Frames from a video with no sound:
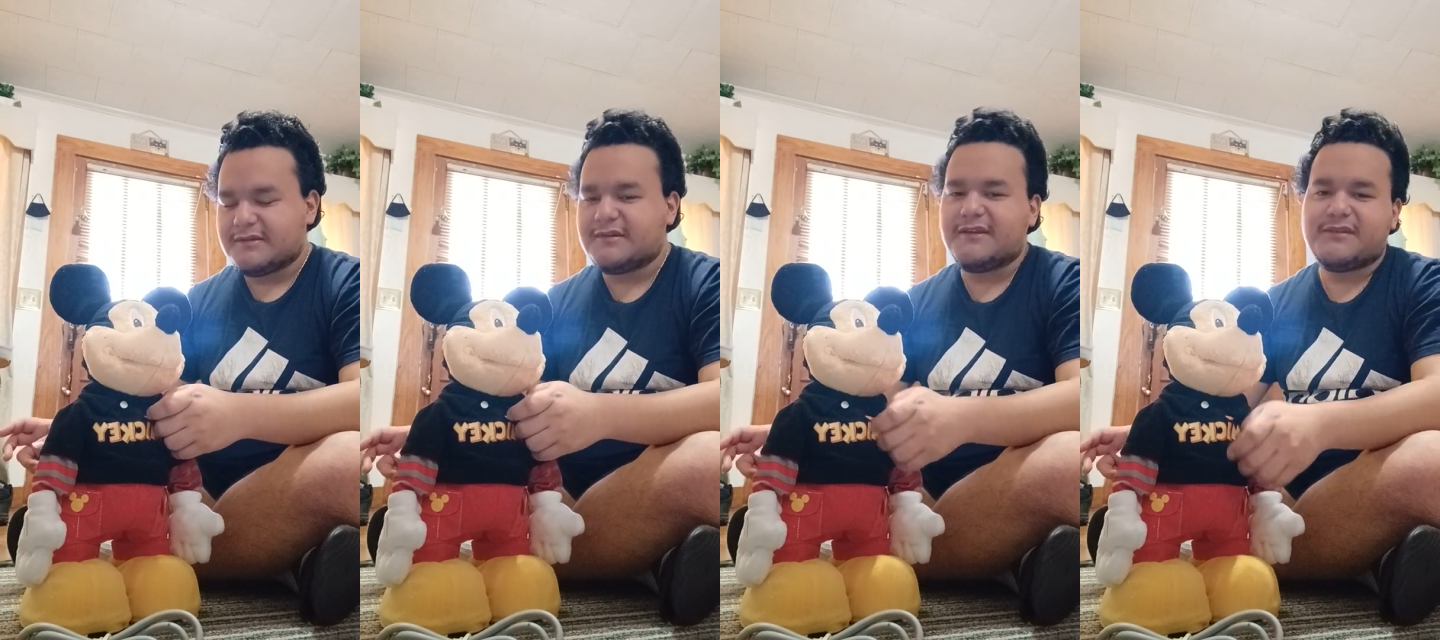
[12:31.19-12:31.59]

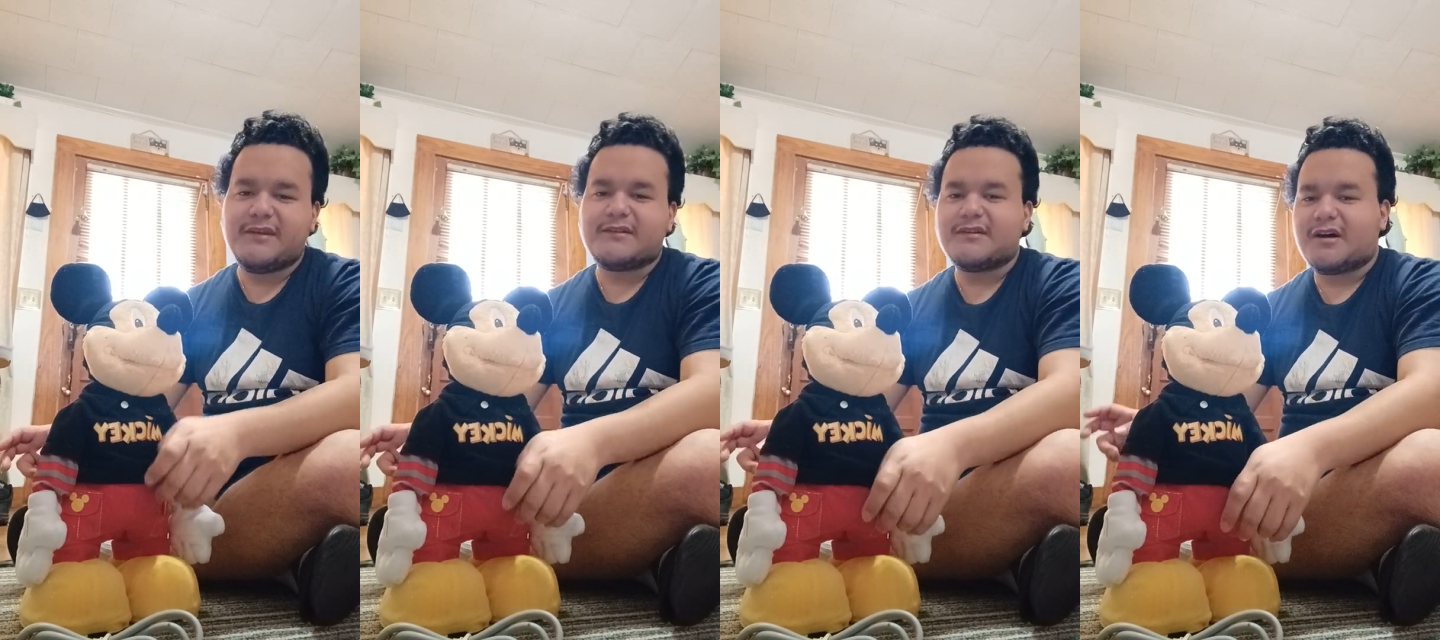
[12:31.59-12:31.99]
These
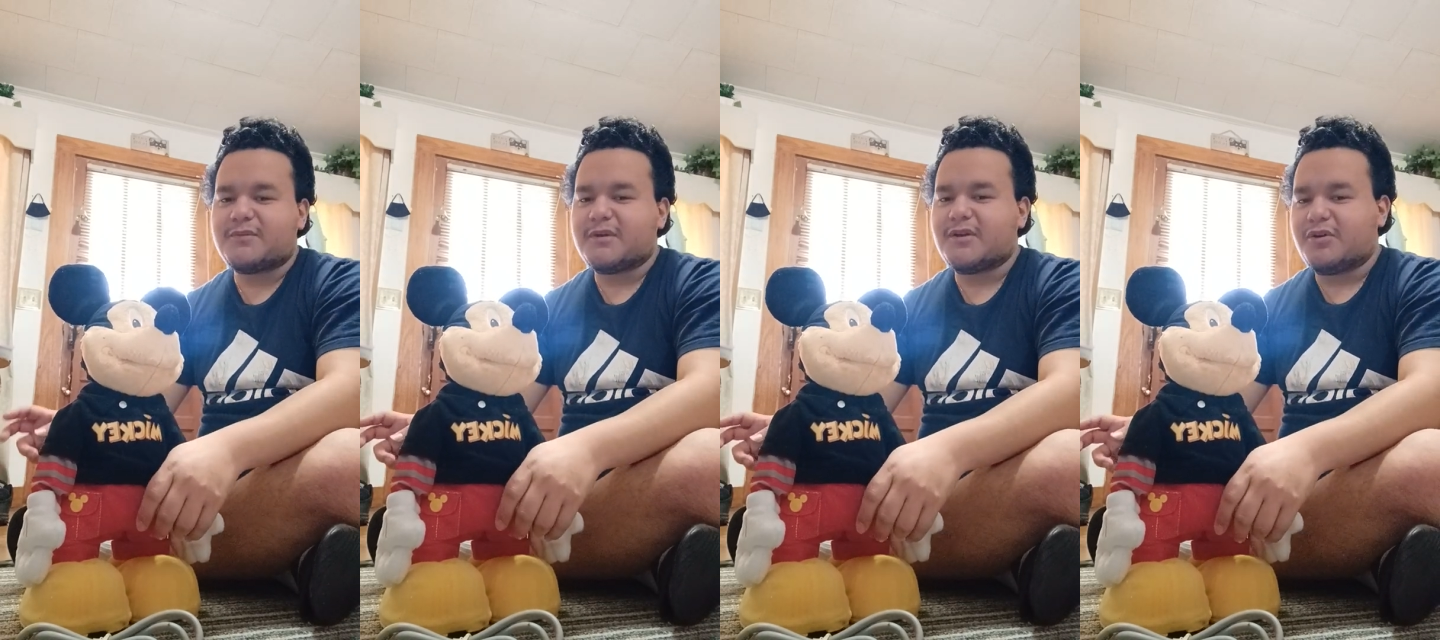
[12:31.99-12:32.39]
things are
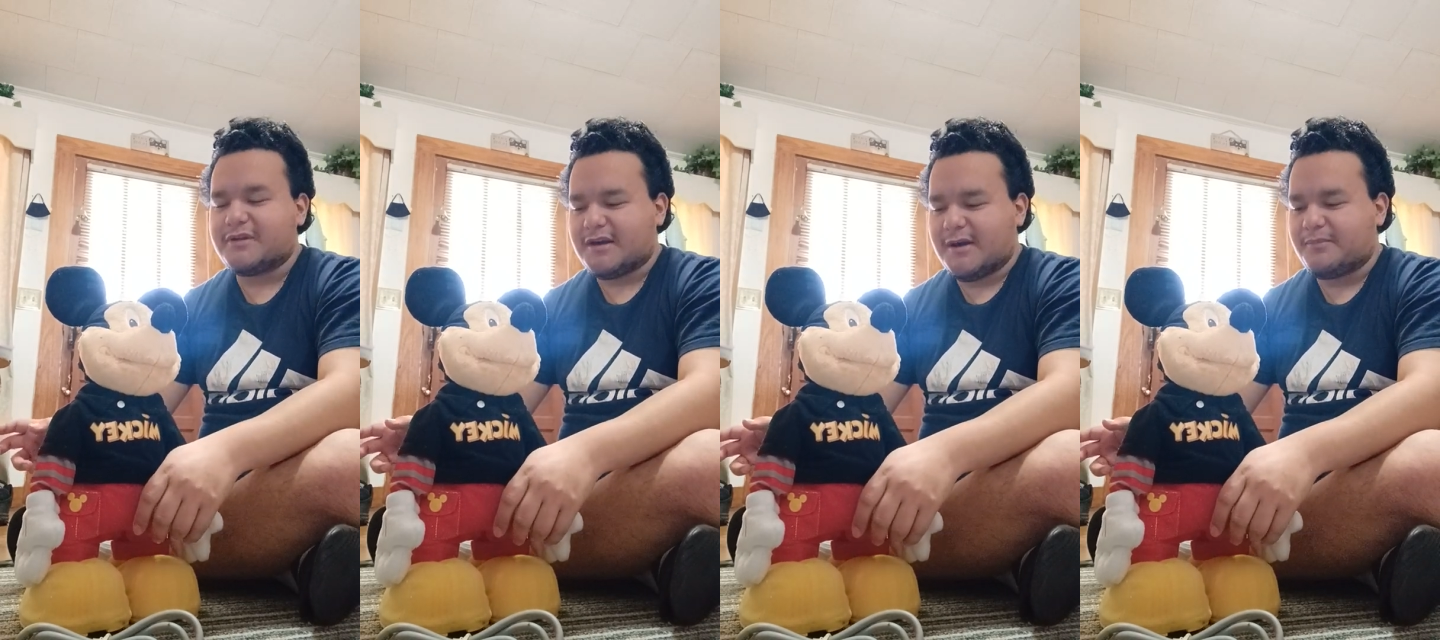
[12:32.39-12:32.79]
not really
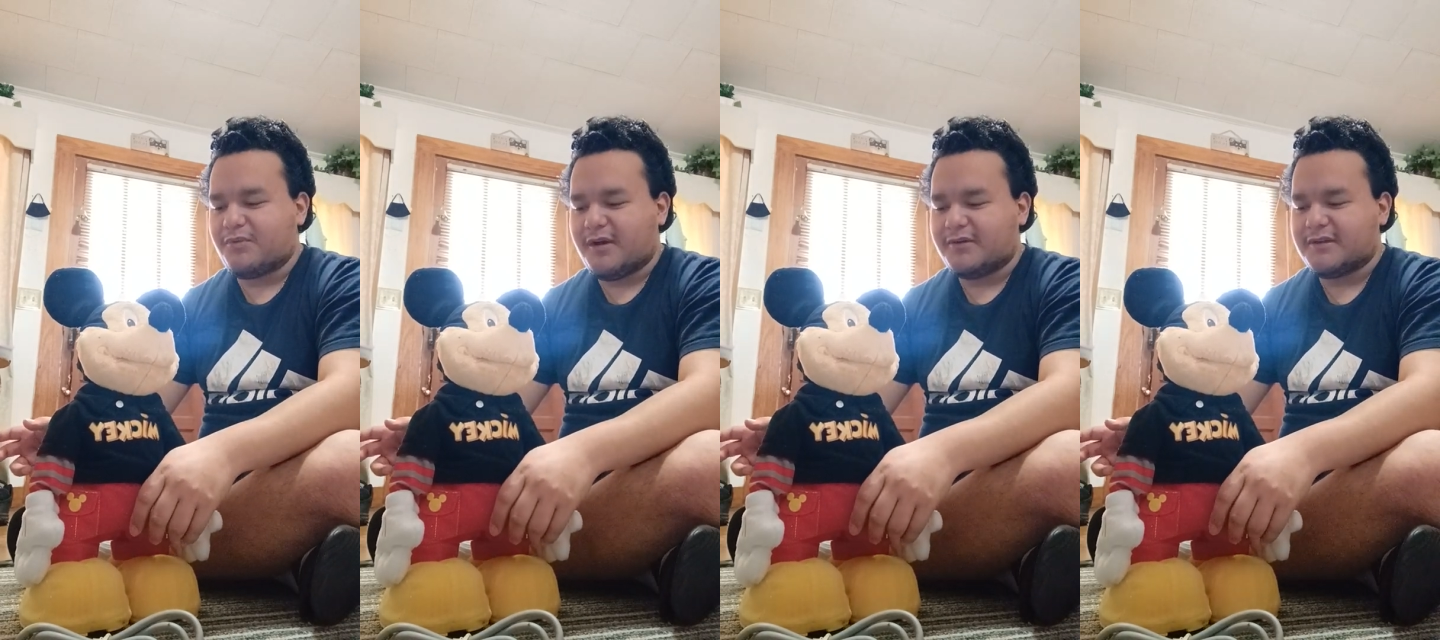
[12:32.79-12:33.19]
holding up
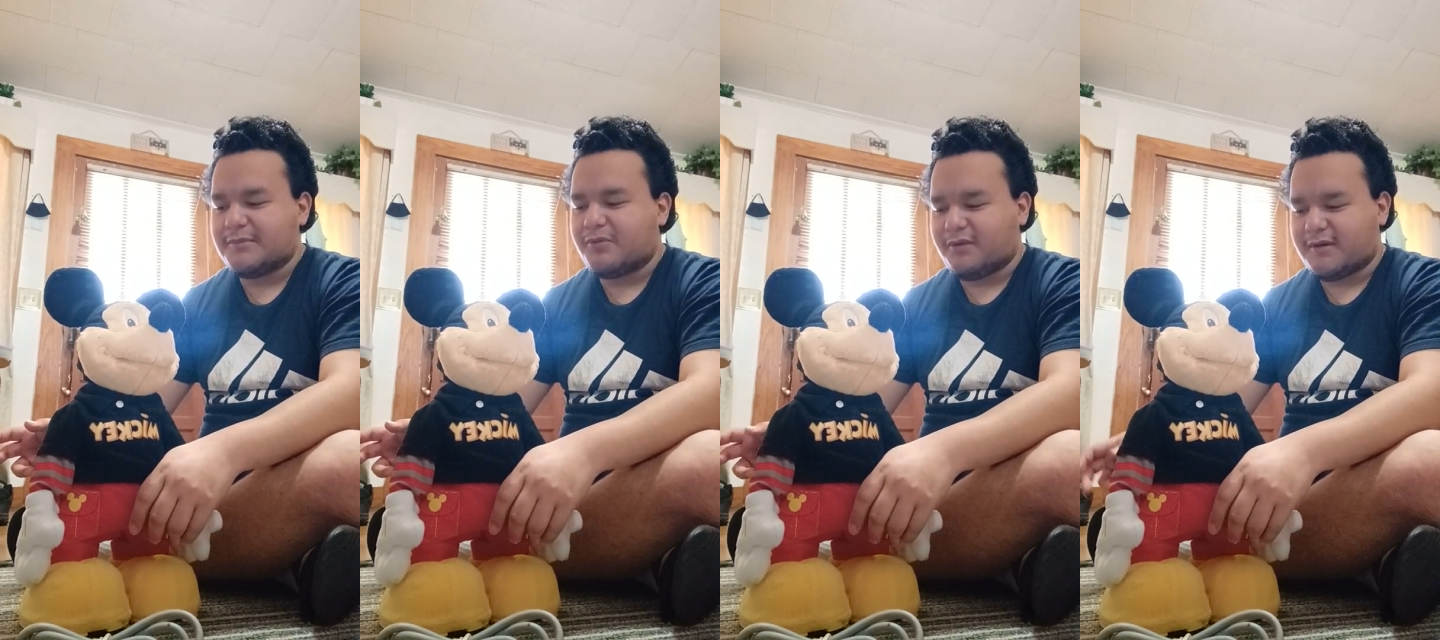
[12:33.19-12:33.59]
well
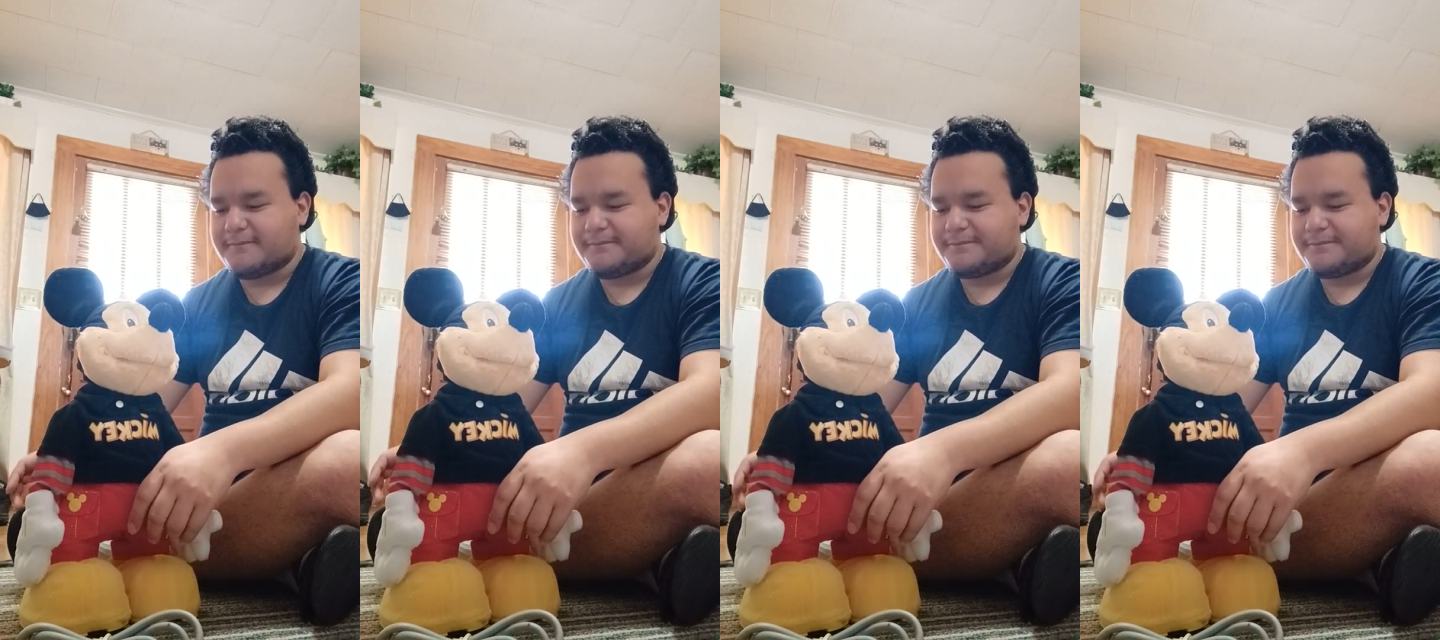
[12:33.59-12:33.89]
anymore.